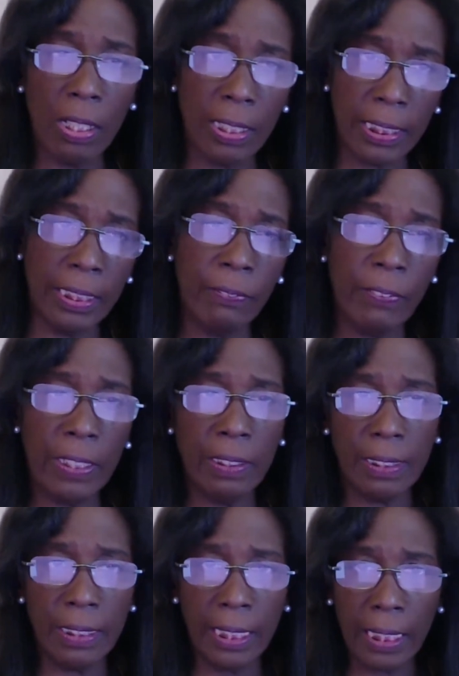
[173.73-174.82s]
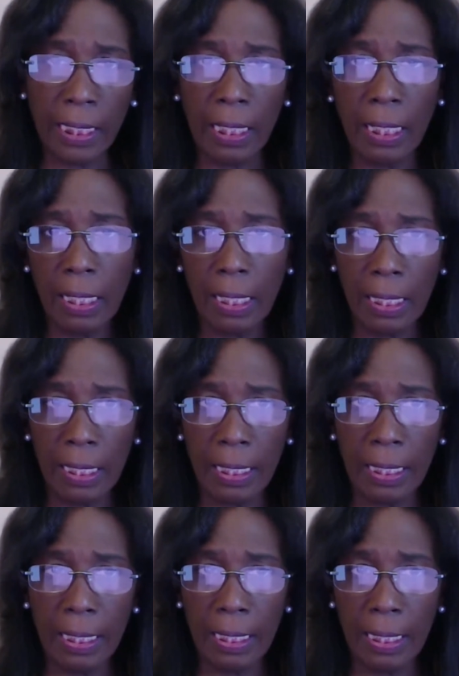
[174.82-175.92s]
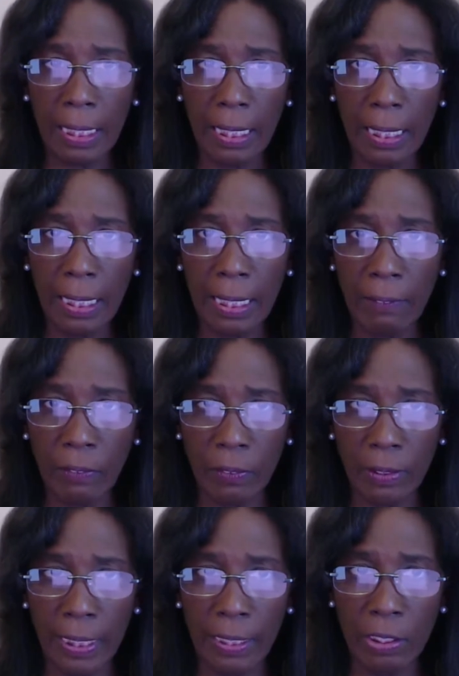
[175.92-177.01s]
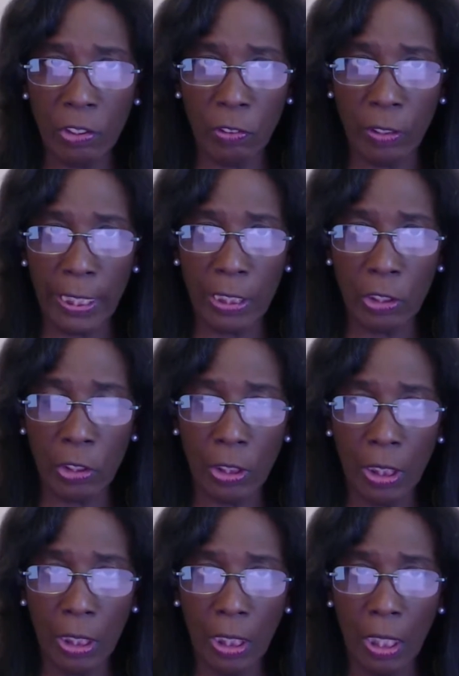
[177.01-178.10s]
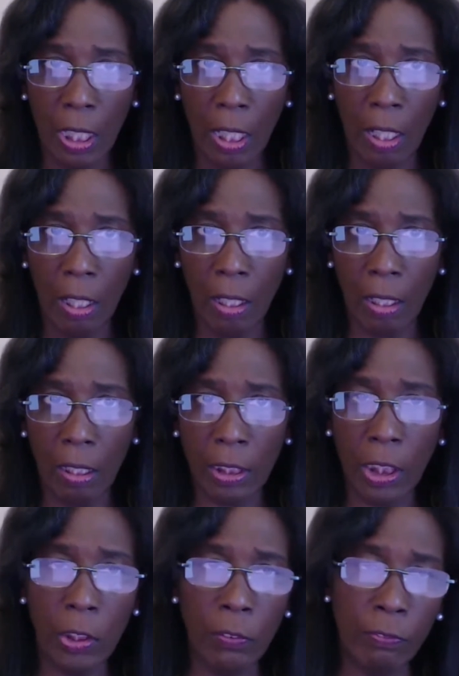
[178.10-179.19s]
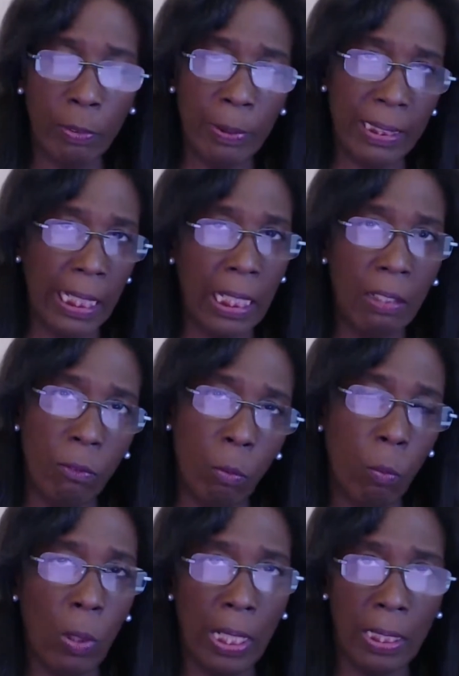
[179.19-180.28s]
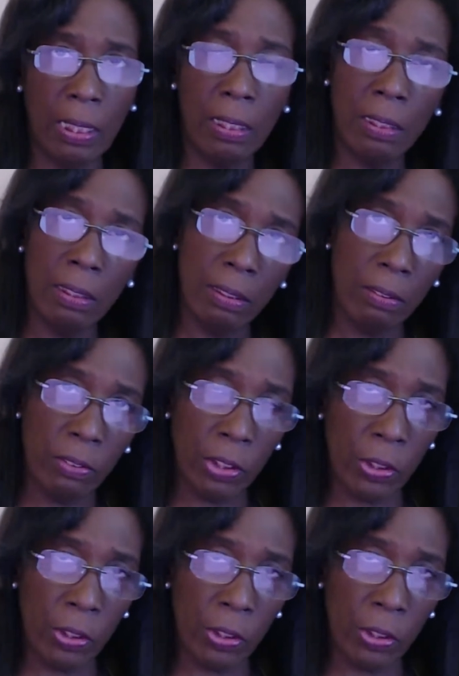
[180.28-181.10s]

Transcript: Difficulty levels in The Strange go from a scale of 1 to